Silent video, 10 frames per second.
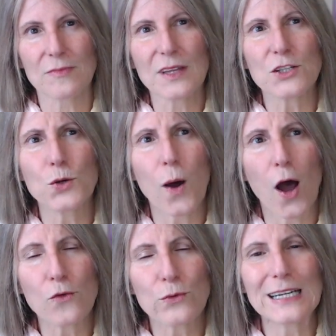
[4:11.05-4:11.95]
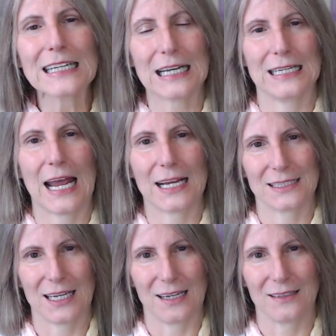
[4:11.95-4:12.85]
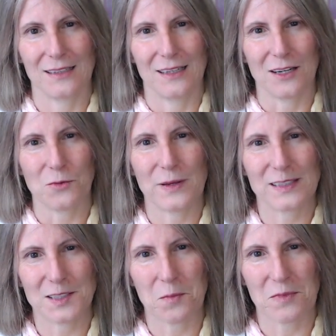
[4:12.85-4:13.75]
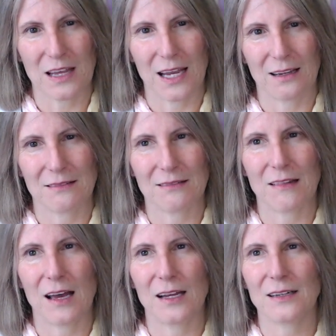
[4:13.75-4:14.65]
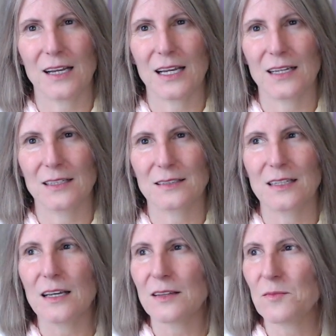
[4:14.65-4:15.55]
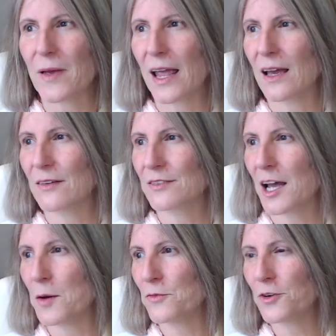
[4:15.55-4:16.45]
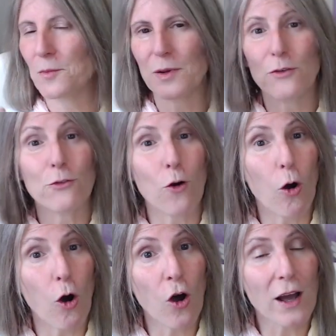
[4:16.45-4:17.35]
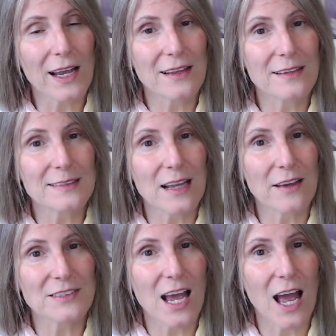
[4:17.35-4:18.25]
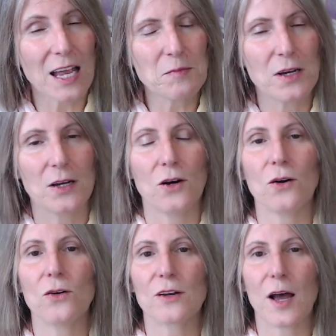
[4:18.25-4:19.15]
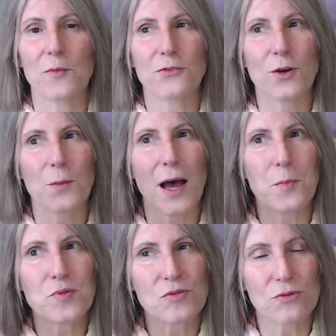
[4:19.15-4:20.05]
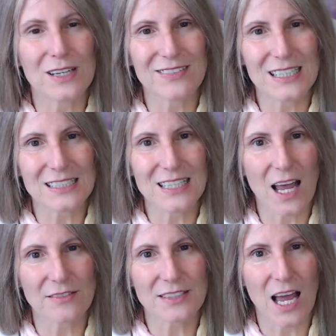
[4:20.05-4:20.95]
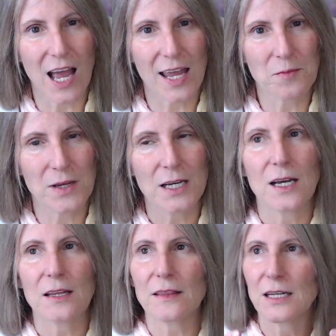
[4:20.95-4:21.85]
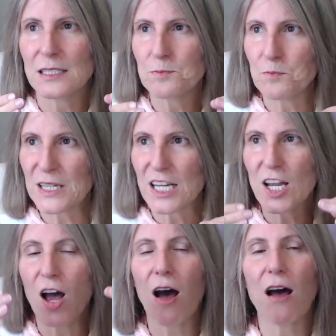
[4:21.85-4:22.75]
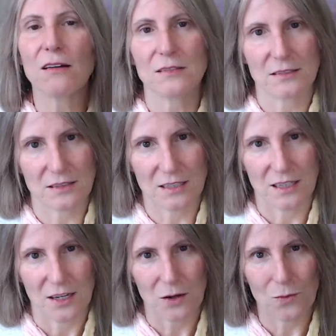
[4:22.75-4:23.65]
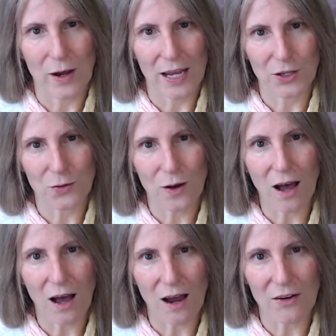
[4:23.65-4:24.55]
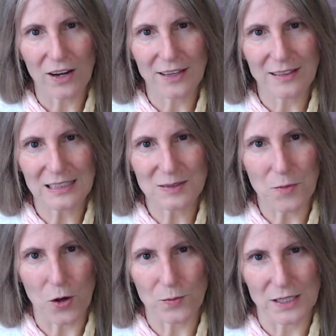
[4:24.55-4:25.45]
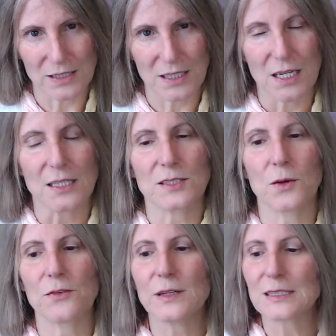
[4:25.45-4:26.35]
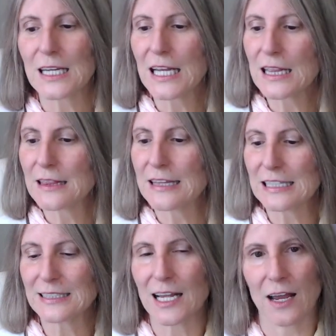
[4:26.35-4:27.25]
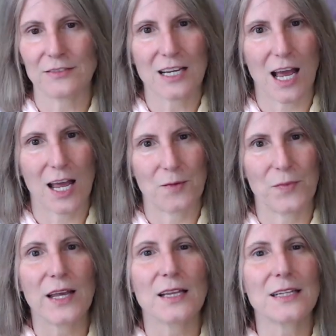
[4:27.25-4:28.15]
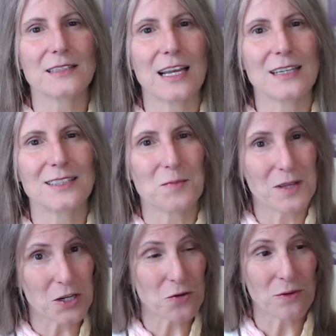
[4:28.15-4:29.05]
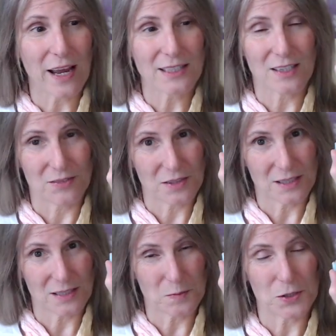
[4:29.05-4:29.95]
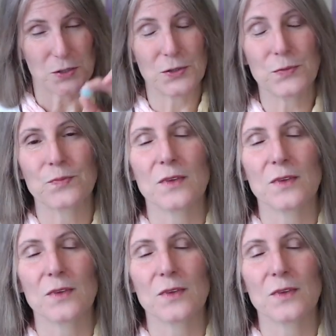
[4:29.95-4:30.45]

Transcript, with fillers: you are reconnecting with something that is that may have come from before in this lifetime or come from a previous lifetime that is beyond where you are at this moment. So if it's in this lifetime, let's say it's something creative because it's blue.